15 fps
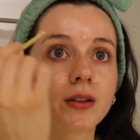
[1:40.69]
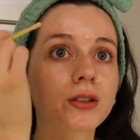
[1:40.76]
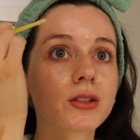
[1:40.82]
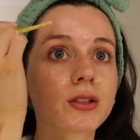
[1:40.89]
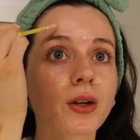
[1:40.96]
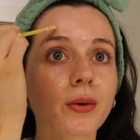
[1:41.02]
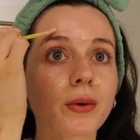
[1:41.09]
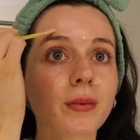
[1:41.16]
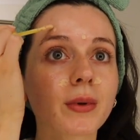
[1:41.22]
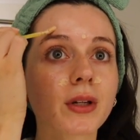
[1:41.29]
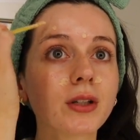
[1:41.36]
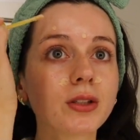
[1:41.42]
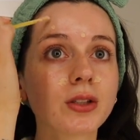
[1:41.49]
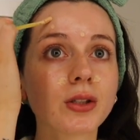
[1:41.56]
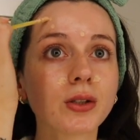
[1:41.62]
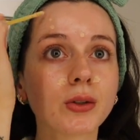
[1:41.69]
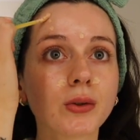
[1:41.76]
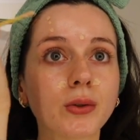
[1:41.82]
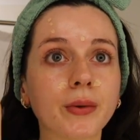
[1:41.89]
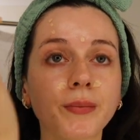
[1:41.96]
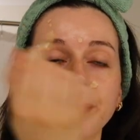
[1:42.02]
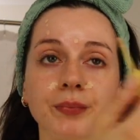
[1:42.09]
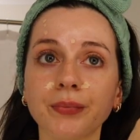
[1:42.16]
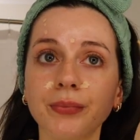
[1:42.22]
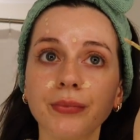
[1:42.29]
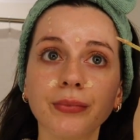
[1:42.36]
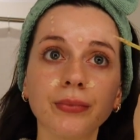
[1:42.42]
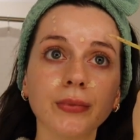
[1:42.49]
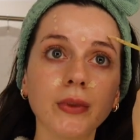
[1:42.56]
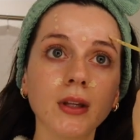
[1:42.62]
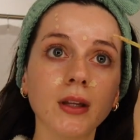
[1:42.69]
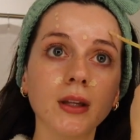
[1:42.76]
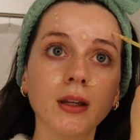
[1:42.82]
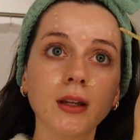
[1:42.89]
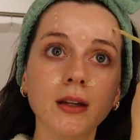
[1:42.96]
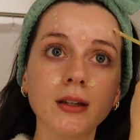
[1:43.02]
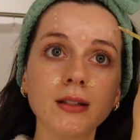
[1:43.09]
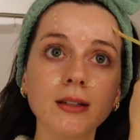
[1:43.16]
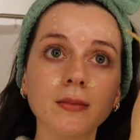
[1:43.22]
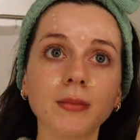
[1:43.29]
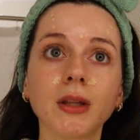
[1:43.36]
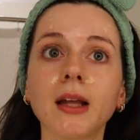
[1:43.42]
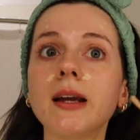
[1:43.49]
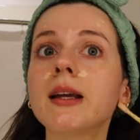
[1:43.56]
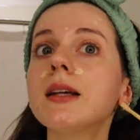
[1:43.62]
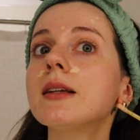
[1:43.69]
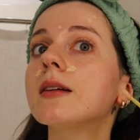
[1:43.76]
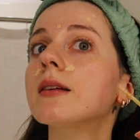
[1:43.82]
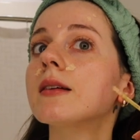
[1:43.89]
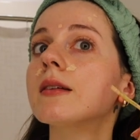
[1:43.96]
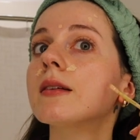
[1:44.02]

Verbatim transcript: So I'm gonna do some light